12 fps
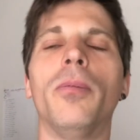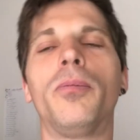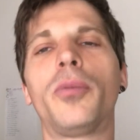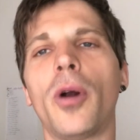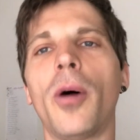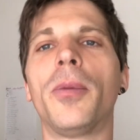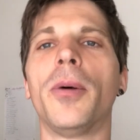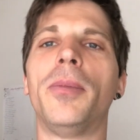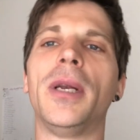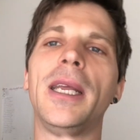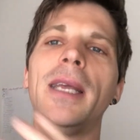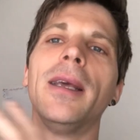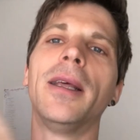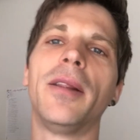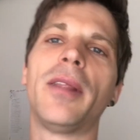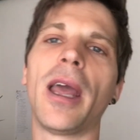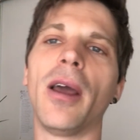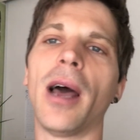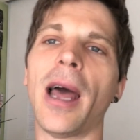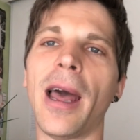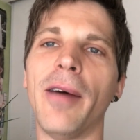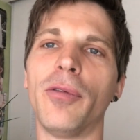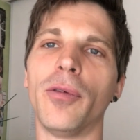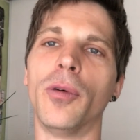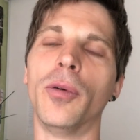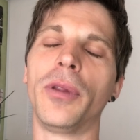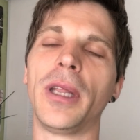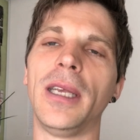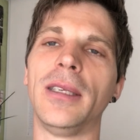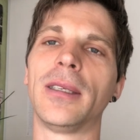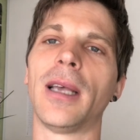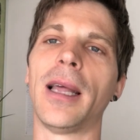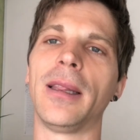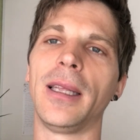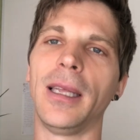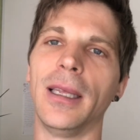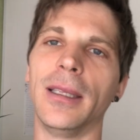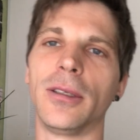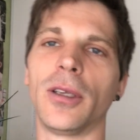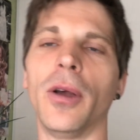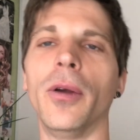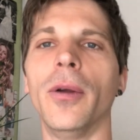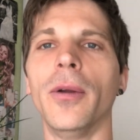probably they have all these at the end. So